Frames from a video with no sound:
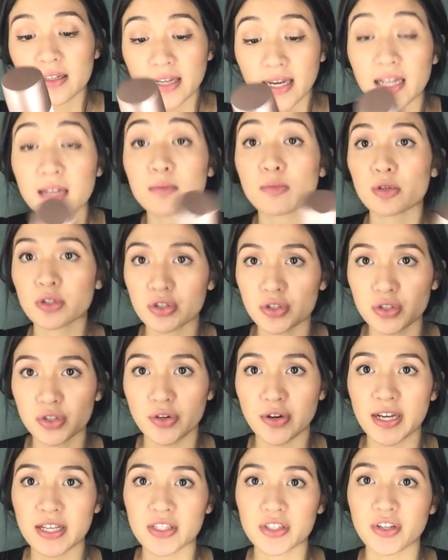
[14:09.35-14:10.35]
Night
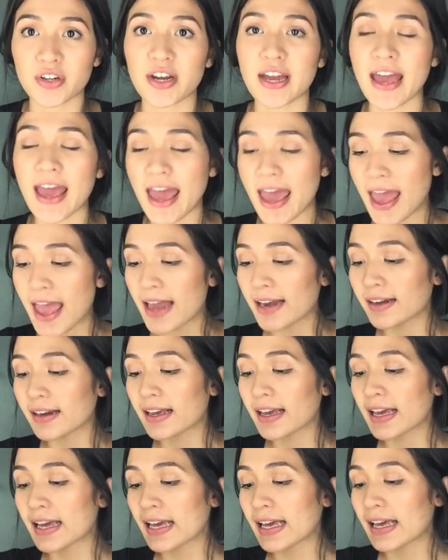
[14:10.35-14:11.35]
Moisturizer. And
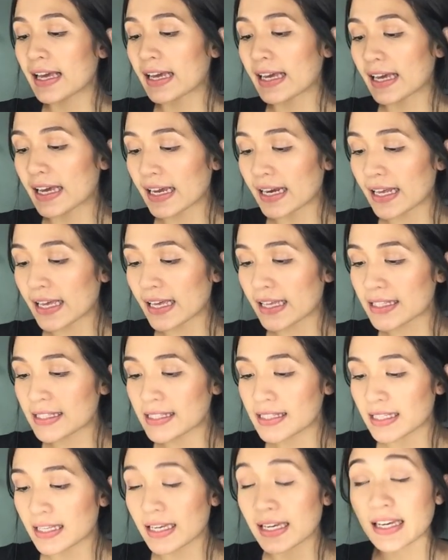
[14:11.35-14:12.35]
it
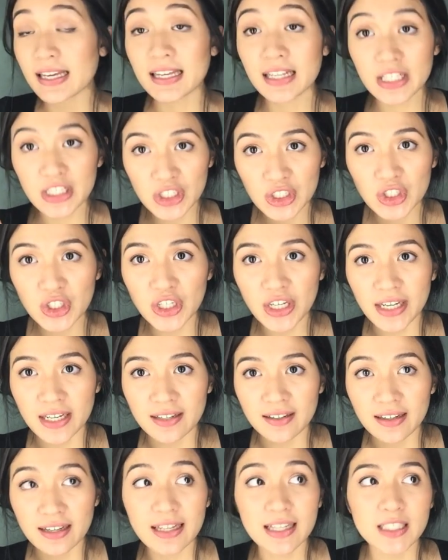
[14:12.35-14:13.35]
is
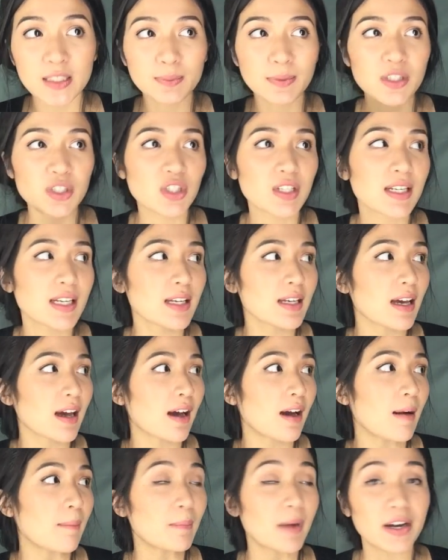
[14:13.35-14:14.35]
good, especially
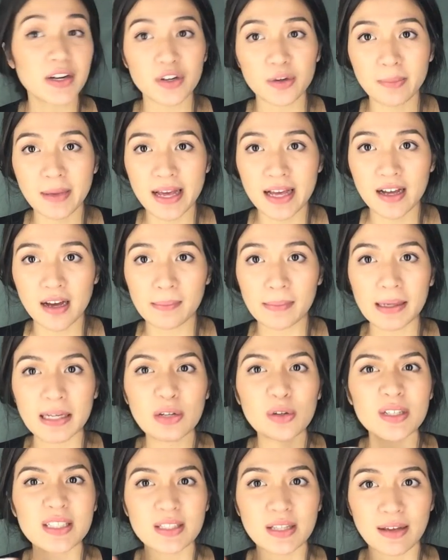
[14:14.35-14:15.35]
under makeup. I
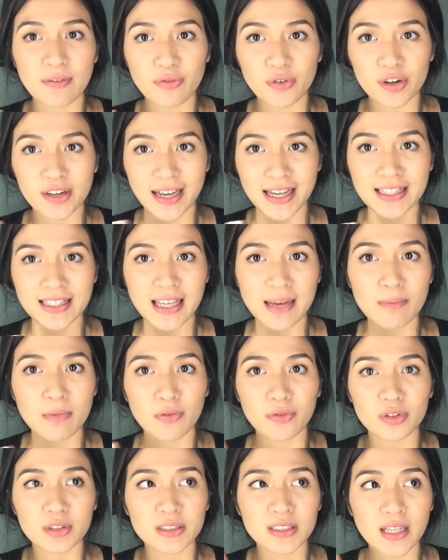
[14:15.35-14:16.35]
know it's like for nighttime,
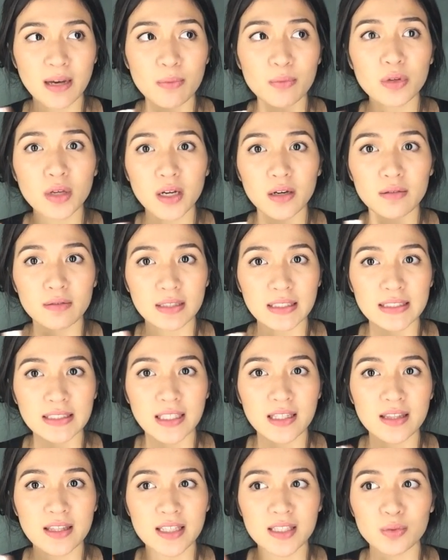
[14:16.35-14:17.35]
but for some weird
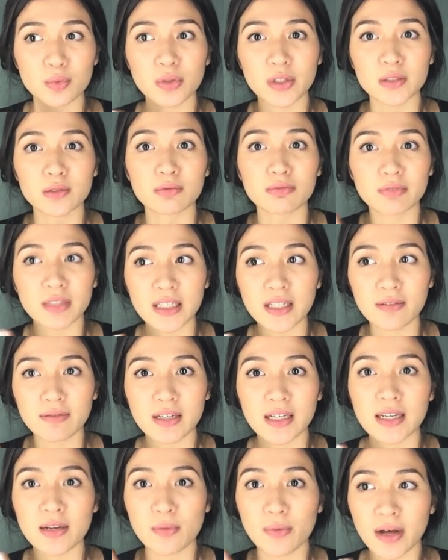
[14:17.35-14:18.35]
reason, this works really,
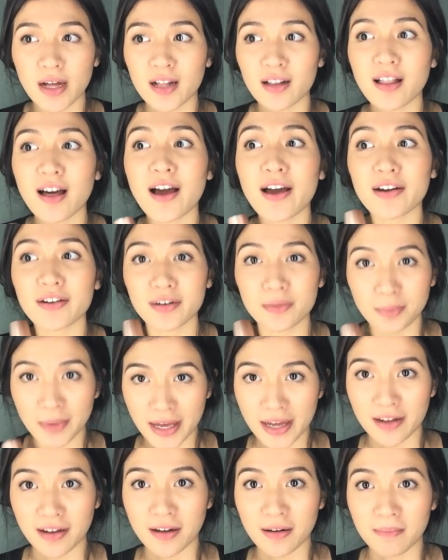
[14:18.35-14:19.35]
really well under
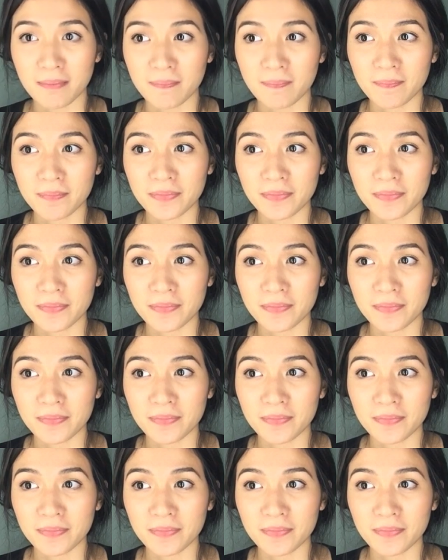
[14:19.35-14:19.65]
makeup.